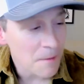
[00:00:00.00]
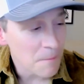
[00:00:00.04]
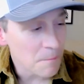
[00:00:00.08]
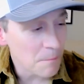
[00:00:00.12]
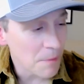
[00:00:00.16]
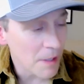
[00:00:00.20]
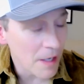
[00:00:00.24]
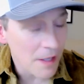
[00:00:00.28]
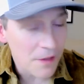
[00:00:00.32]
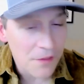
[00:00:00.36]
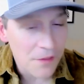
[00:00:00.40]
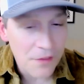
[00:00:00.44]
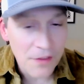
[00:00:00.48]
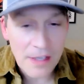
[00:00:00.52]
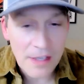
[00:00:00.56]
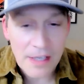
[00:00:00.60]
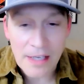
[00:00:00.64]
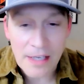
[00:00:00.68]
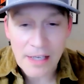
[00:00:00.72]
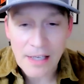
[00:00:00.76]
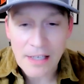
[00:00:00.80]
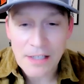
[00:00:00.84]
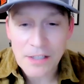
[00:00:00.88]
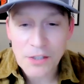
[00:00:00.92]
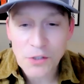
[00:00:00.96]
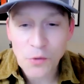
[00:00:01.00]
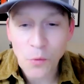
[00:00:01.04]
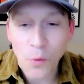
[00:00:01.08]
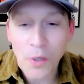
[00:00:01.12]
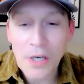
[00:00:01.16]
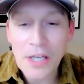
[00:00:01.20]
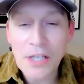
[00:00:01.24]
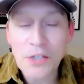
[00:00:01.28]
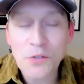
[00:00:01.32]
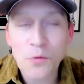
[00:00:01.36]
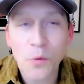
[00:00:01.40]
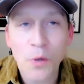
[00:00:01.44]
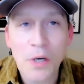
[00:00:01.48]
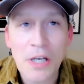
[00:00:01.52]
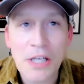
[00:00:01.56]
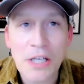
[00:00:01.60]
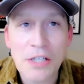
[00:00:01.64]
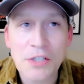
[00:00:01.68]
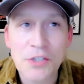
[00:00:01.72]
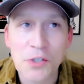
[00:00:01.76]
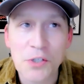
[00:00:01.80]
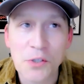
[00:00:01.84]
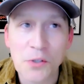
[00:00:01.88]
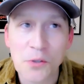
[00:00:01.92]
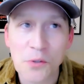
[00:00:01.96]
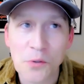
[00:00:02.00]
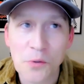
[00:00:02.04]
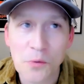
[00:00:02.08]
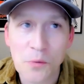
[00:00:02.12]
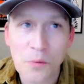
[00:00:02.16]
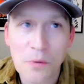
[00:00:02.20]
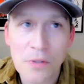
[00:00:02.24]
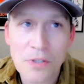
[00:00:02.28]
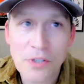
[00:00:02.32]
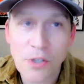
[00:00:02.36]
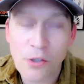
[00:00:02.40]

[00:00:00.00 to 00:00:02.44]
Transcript: But the 2022